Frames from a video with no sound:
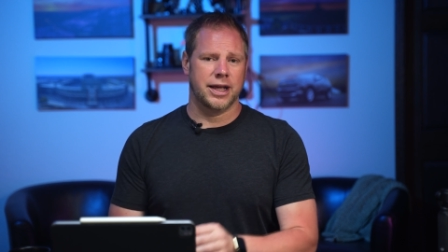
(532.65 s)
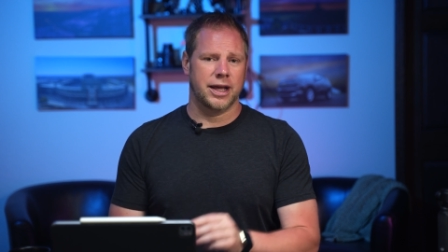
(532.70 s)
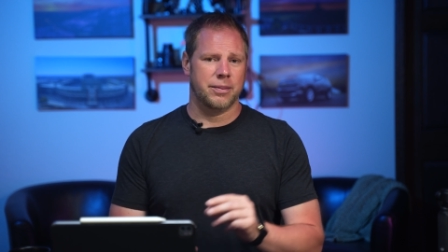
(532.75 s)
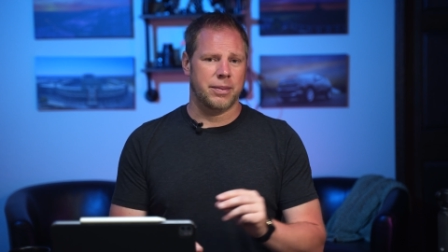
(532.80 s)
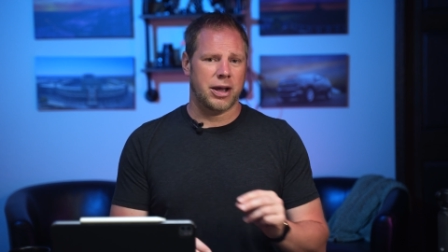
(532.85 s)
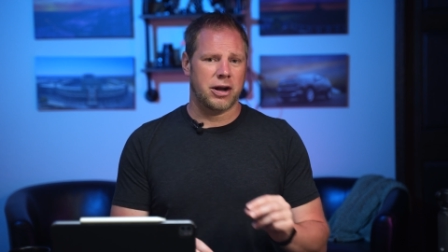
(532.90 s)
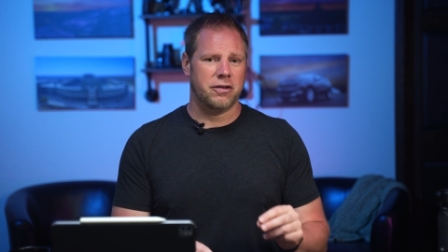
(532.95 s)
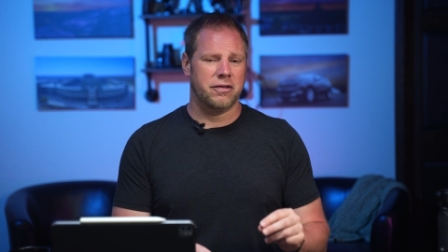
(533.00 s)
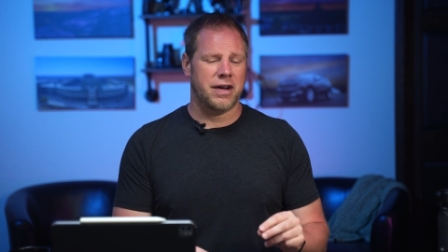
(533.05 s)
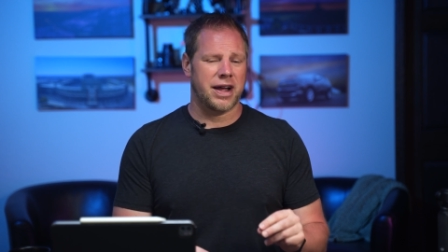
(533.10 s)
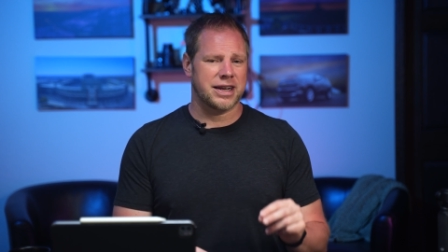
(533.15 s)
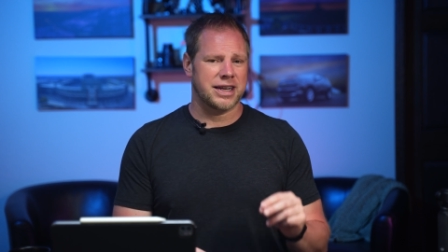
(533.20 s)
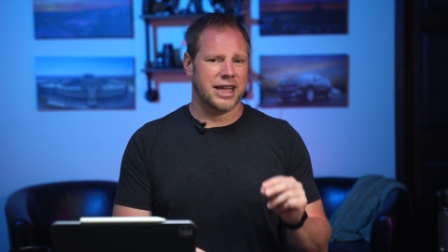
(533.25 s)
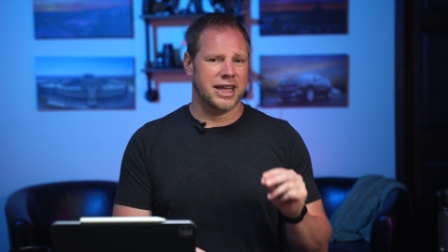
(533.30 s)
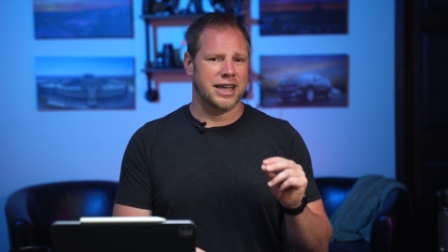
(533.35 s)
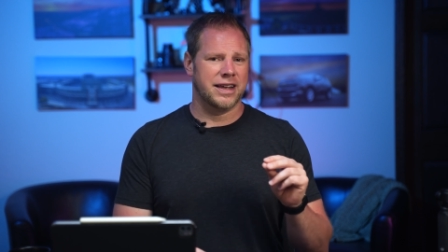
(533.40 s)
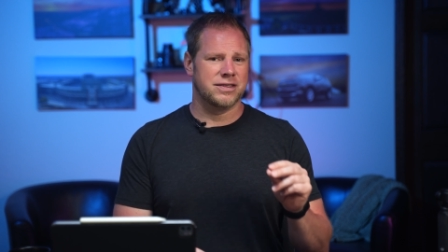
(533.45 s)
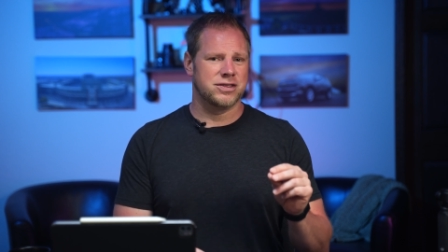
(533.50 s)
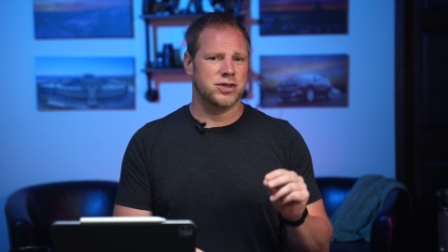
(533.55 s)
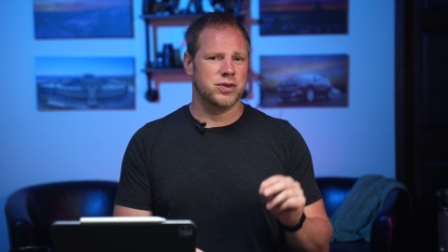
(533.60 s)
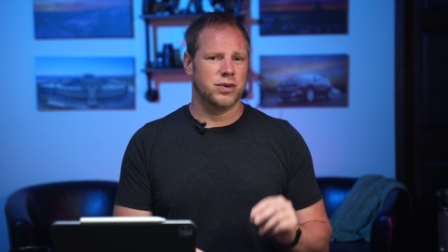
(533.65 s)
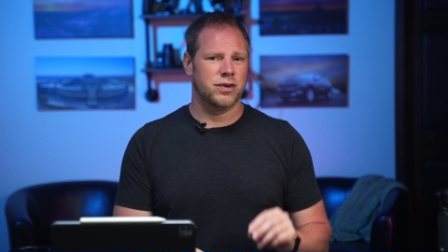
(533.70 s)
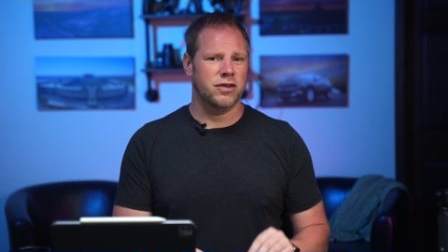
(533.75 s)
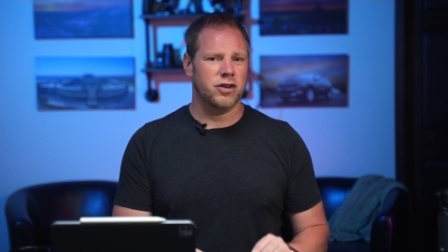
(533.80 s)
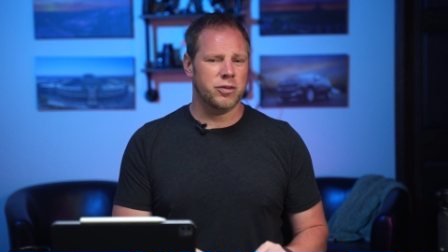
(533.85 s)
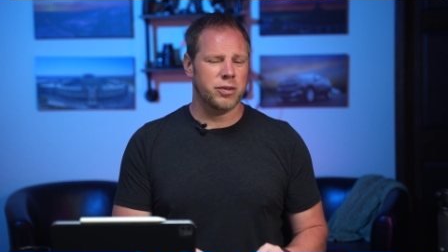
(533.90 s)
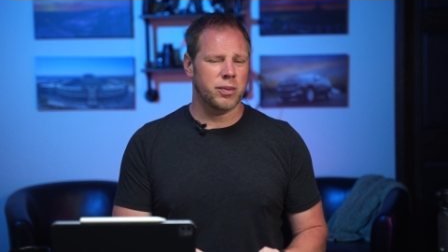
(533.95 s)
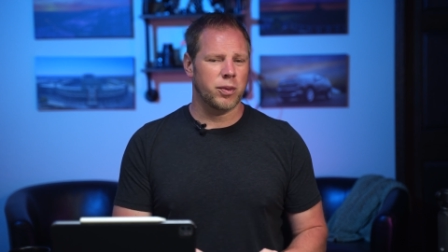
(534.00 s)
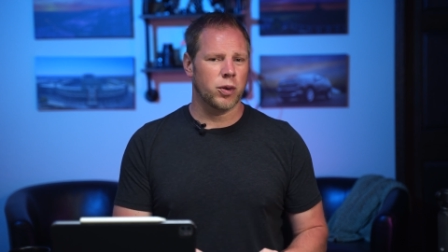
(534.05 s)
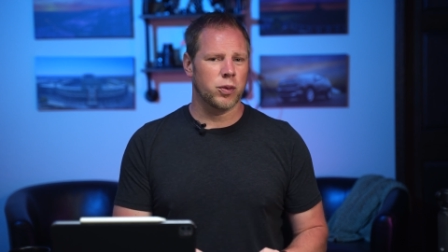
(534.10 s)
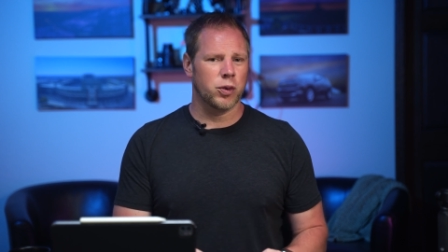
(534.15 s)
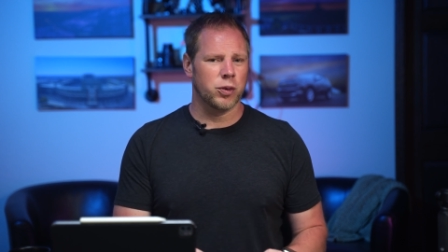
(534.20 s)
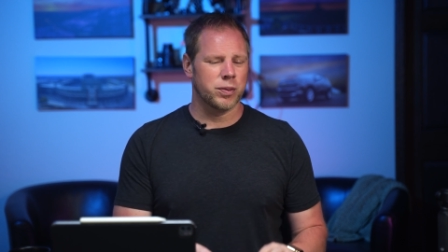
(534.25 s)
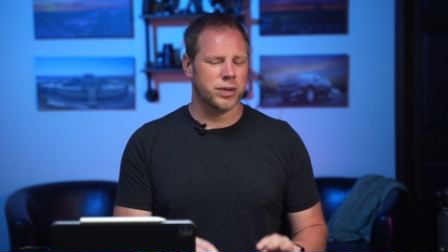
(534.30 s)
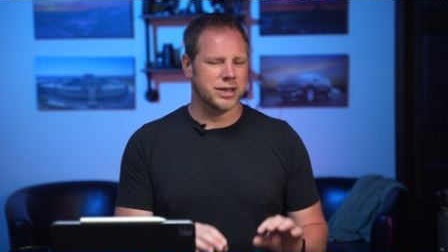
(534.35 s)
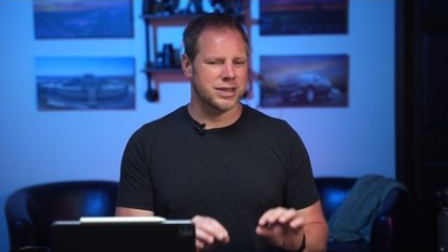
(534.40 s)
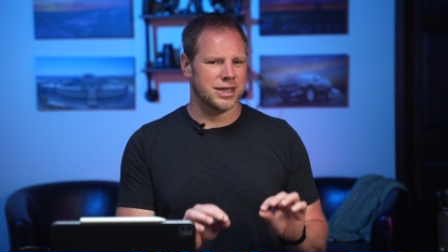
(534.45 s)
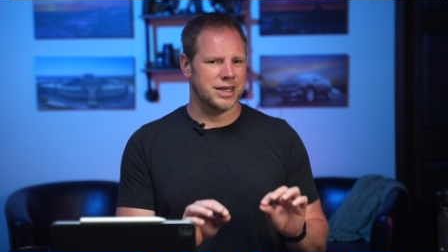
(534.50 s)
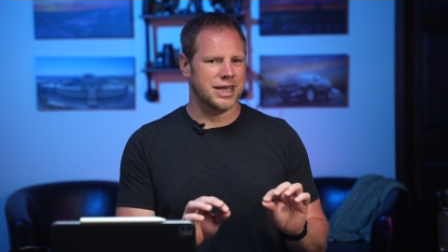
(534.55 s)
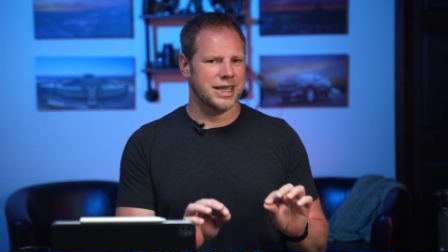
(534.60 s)
As a matter of fact, it gives you a little bit more room
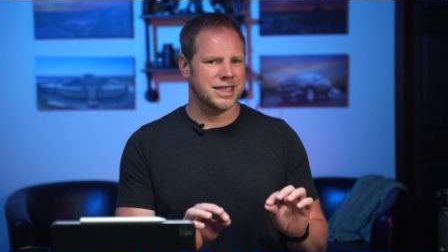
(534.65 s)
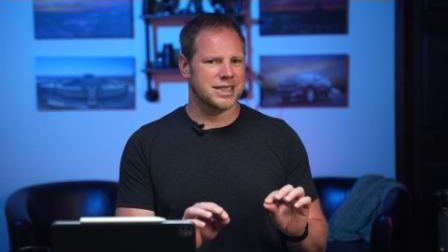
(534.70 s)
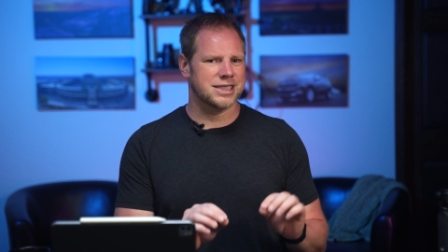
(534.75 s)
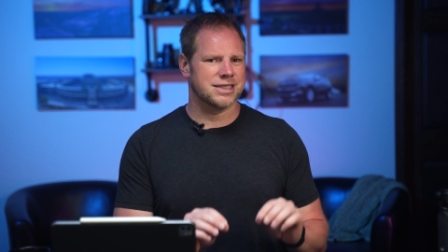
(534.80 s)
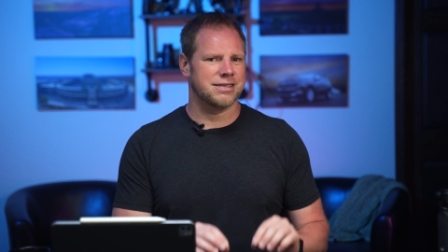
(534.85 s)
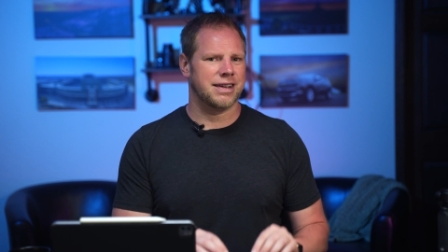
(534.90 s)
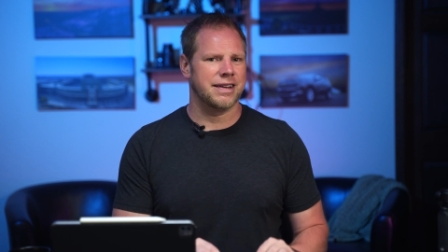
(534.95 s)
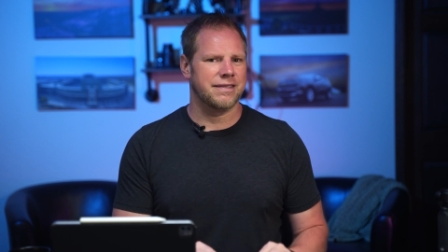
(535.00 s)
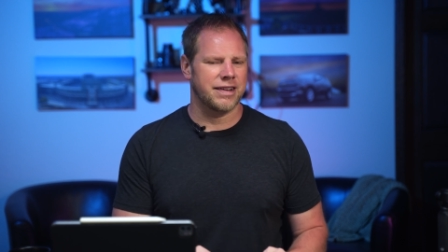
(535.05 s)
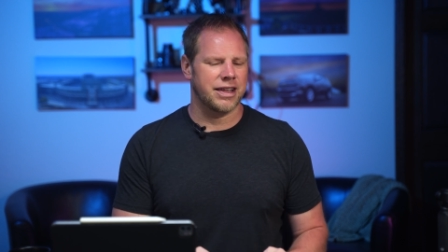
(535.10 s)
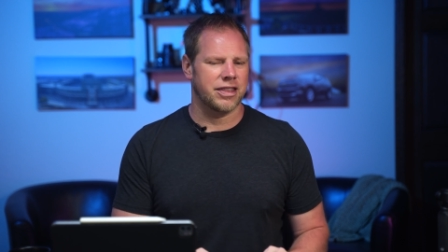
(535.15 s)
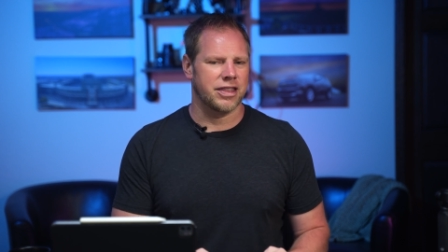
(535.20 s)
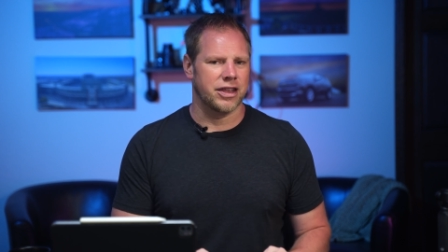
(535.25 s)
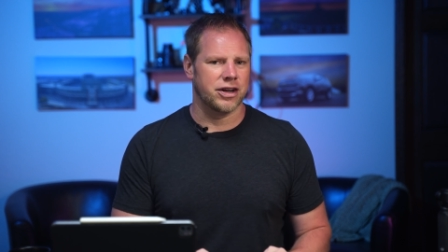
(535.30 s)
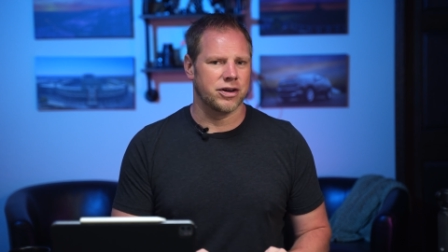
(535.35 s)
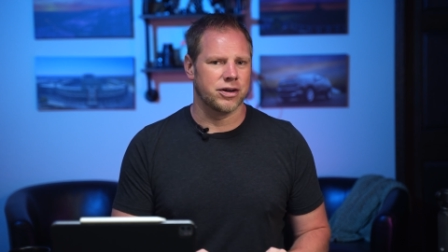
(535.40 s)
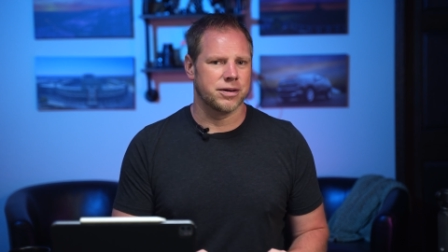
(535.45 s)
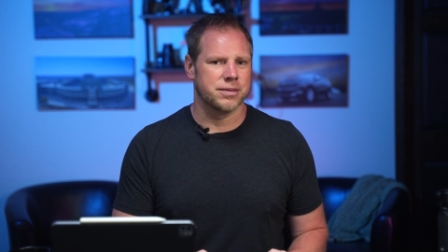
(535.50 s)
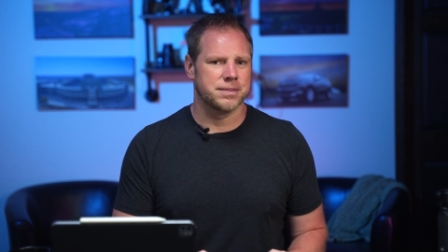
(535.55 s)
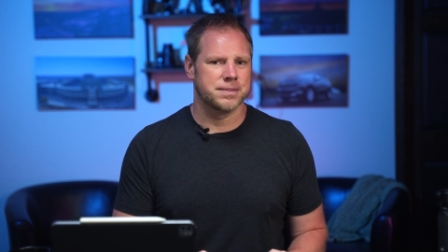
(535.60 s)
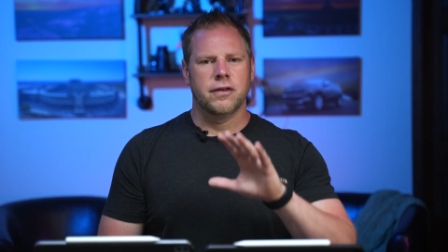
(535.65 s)
because it is slightly thinner.